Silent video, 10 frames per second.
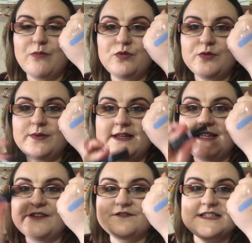and we'll be
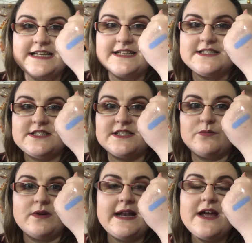gifting it to
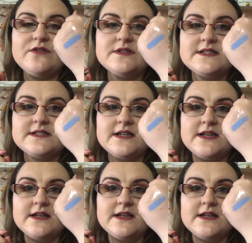someone else.